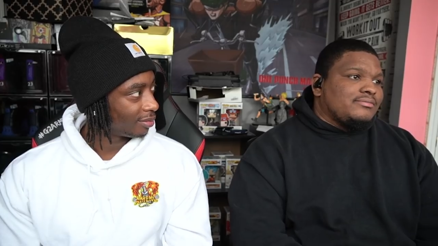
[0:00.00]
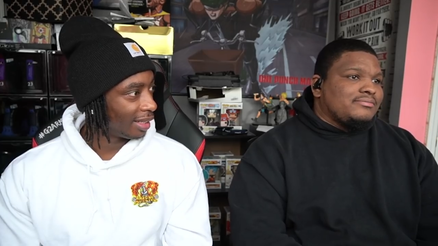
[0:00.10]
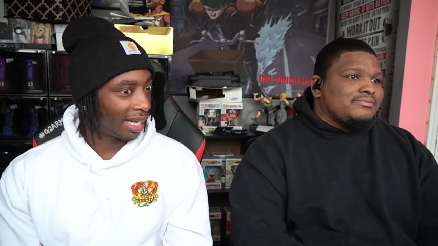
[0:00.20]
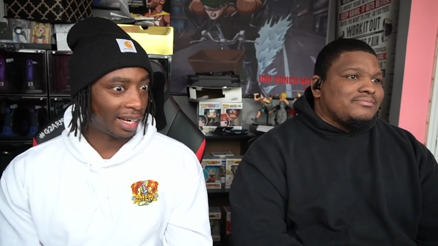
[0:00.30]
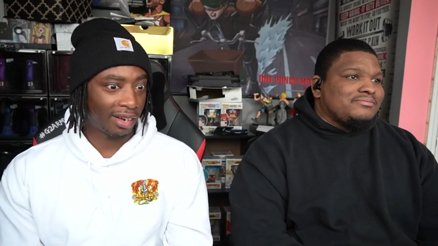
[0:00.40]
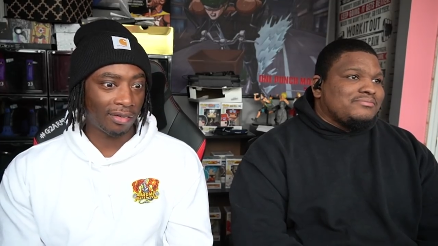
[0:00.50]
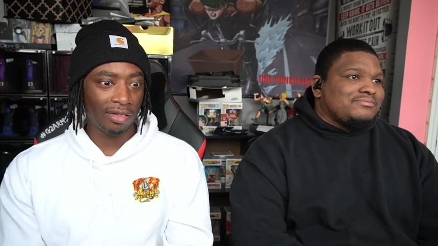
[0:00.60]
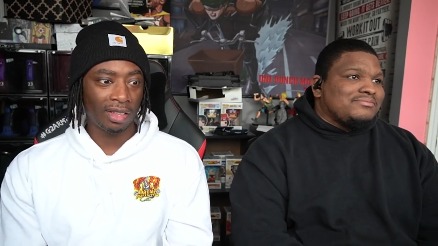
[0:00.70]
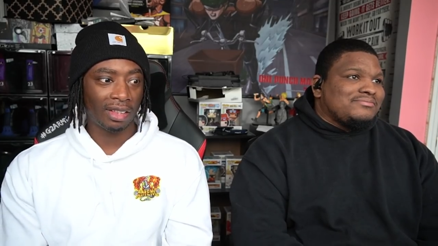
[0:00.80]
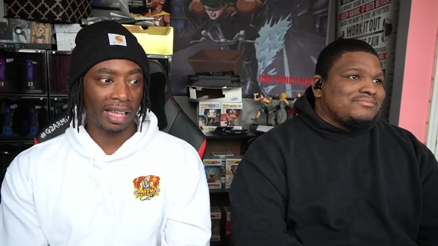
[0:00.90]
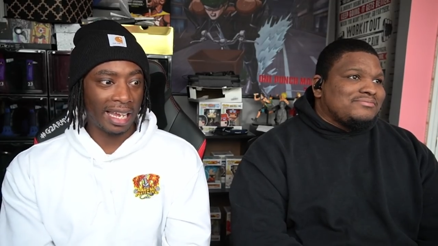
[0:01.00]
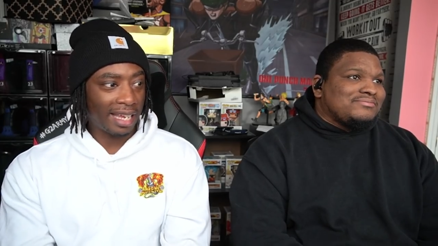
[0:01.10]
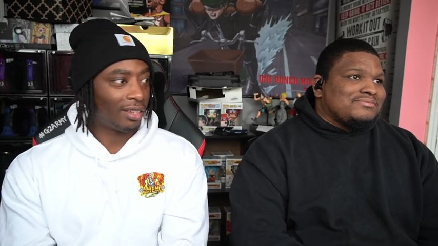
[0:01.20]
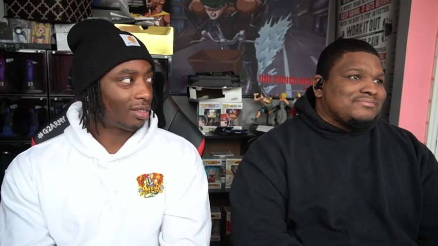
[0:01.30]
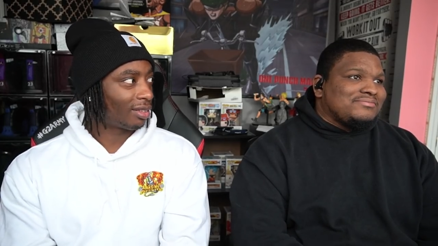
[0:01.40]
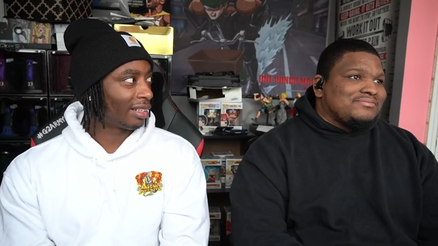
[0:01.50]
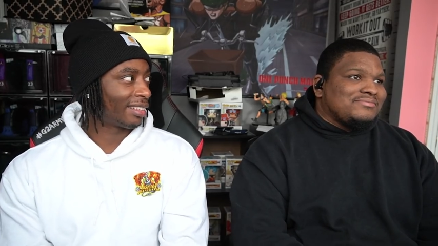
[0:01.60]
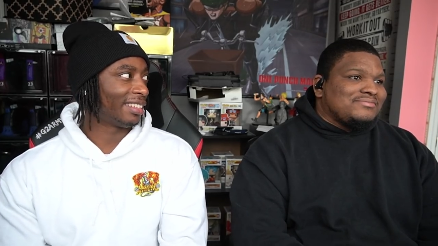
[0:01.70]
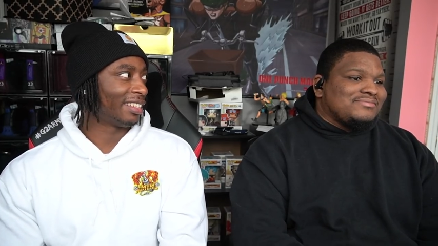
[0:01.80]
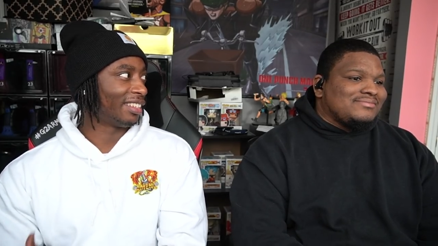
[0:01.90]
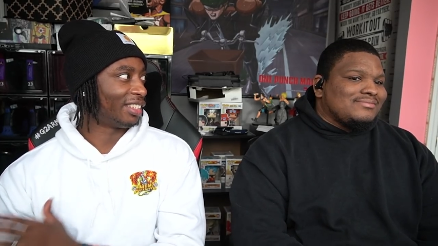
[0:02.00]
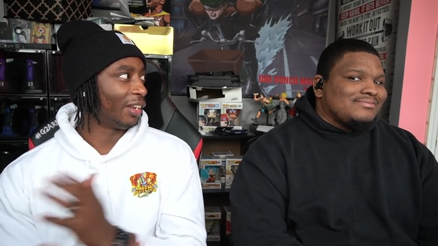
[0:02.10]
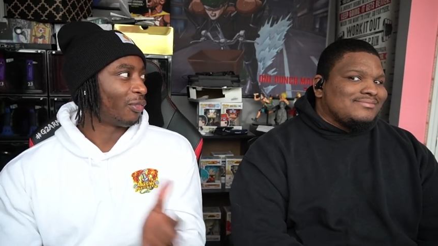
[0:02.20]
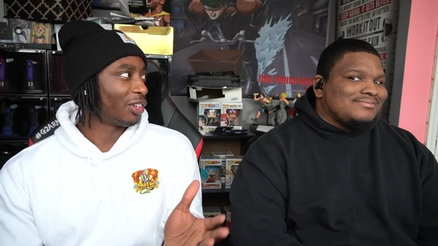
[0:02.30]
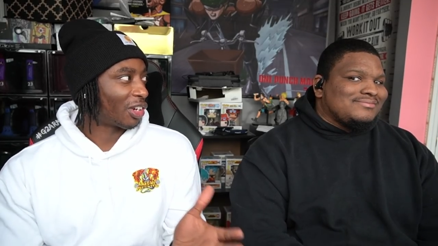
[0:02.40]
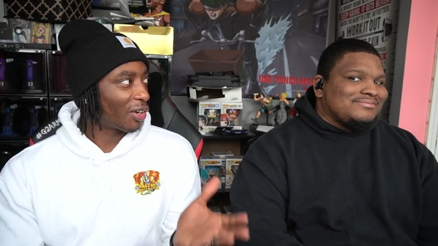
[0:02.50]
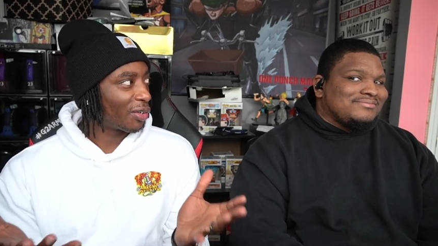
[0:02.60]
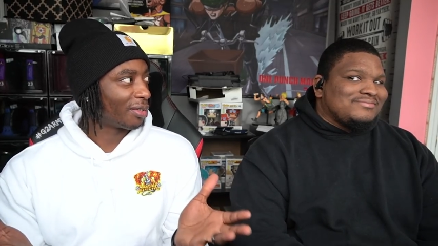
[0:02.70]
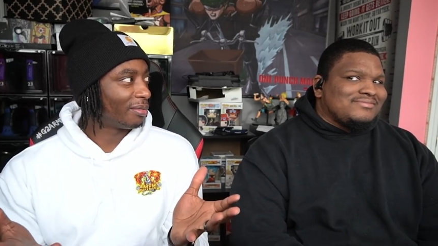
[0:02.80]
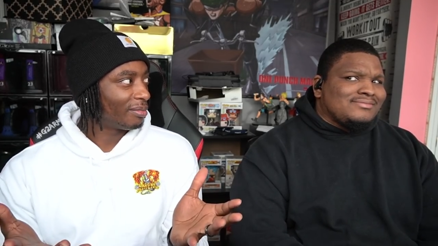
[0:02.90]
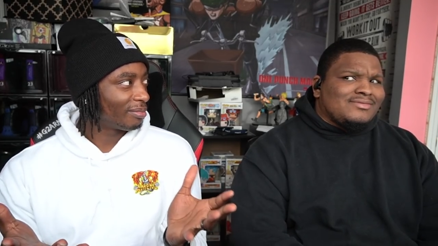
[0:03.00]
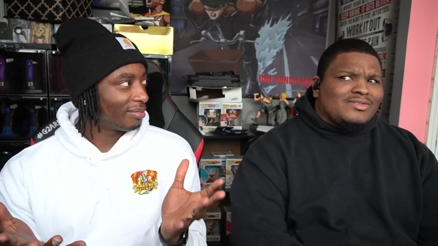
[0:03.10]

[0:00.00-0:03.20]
Speaker 1: they're not ace. This is a different term.